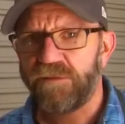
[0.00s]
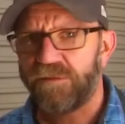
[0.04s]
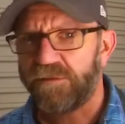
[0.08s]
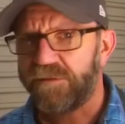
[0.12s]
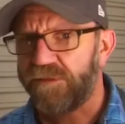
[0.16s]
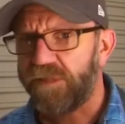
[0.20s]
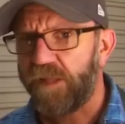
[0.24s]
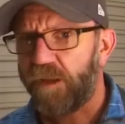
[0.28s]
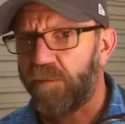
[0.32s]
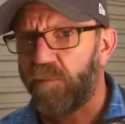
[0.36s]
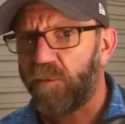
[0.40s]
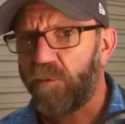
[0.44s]

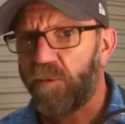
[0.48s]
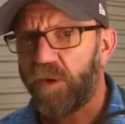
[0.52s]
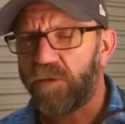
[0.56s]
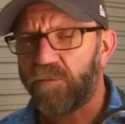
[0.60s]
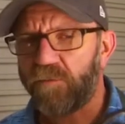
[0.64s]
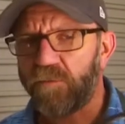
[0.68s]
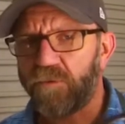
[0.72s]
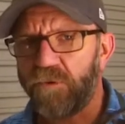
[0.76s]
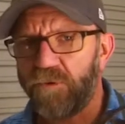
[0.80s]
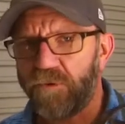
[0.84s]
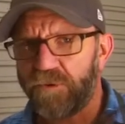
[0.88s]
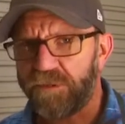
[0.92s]
Number one
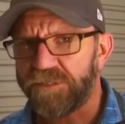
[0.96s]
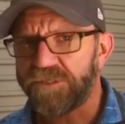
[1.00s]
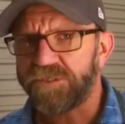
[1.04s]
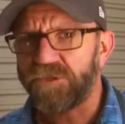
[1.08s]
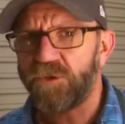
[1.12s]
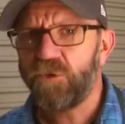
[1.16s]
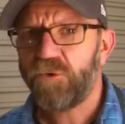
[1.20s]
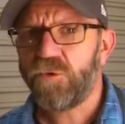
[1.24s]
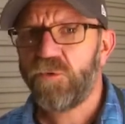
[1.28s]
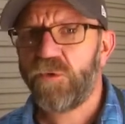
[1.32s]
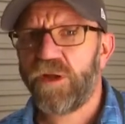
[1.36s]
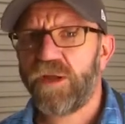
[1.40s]
rule is
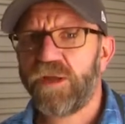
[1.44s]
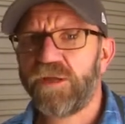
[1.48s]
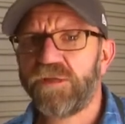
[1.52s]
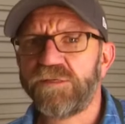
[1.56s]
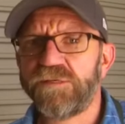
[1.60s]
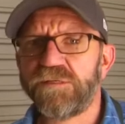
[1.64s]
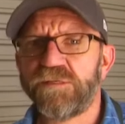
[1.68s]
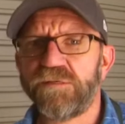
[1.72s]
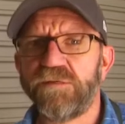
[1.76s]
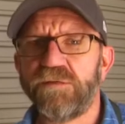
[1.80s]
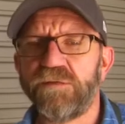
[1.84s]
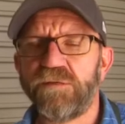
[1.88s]

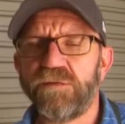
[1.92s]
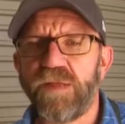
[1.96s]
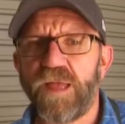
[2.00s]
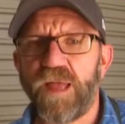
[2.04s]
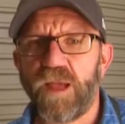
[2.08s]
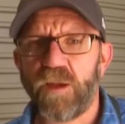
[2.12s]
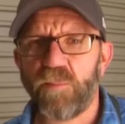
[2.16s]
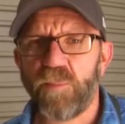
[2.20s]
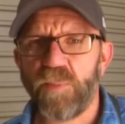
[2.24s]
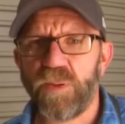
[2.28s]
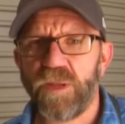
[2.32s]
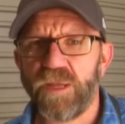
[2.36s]
always
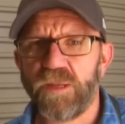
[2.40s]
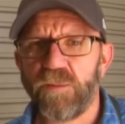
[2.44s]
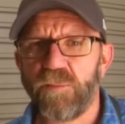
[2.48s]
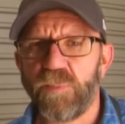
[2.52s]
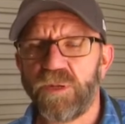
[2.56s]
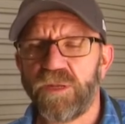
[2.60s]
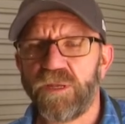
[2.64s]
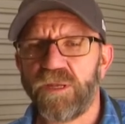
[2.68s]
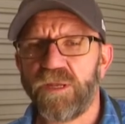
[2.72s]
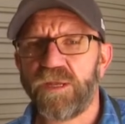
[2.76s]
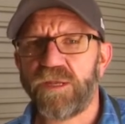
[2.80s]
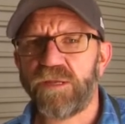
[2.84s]
our
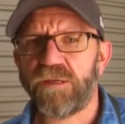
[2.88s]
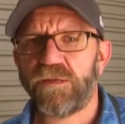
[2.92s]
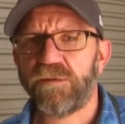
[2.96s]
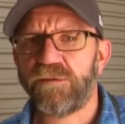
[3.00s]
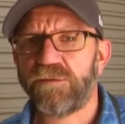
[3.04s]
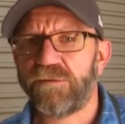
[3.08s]
PPE.